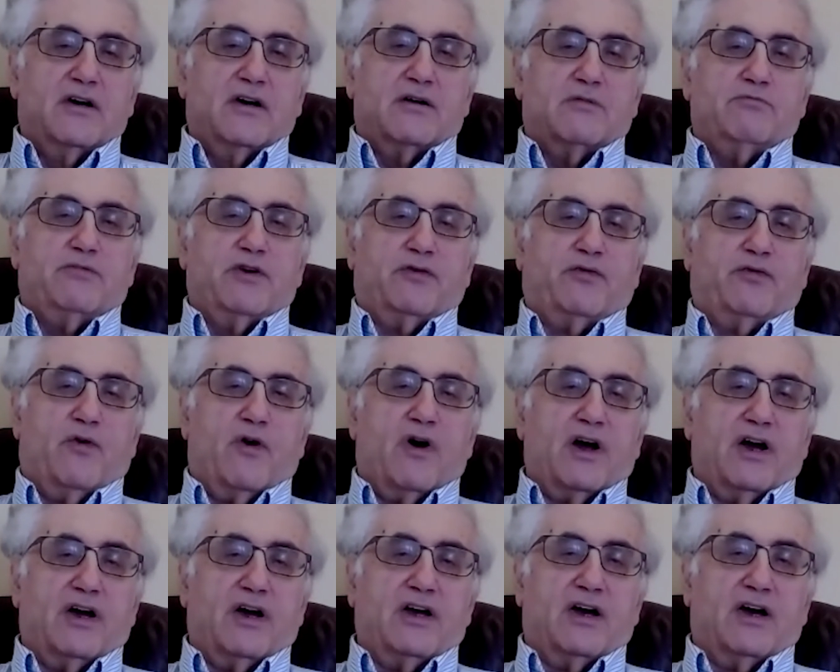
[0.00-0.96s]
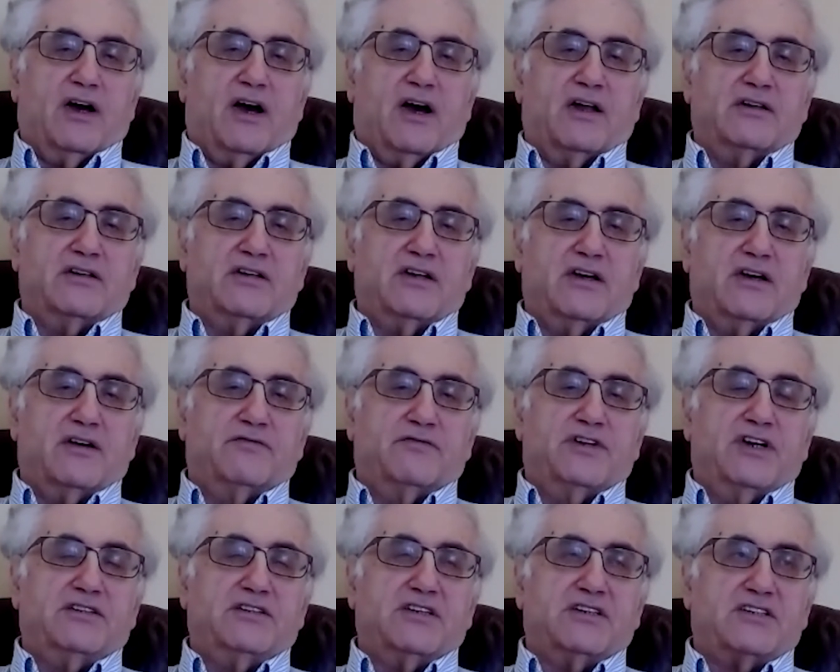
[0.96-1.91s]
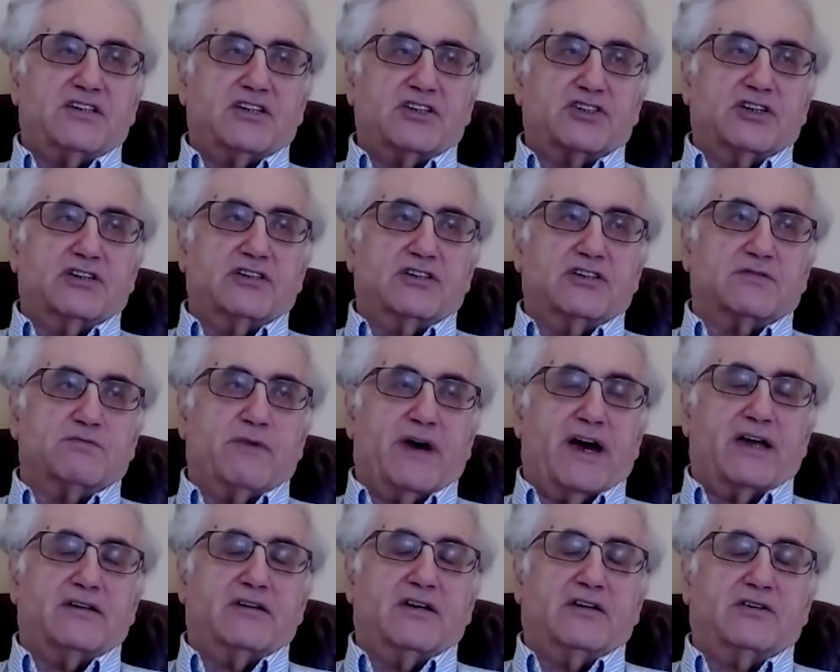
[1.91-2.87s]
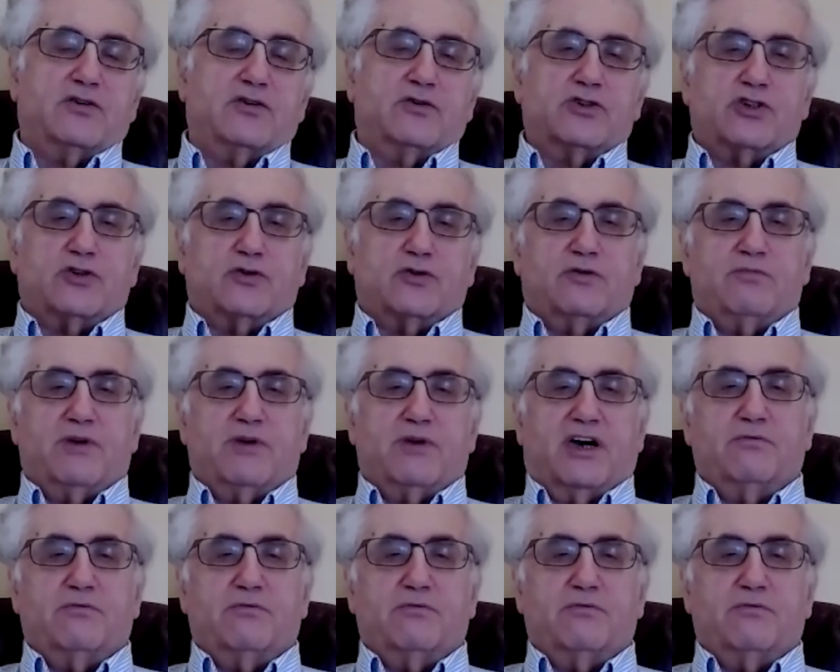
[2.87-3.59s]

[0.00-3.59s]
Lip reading: and if the decision is made that you should be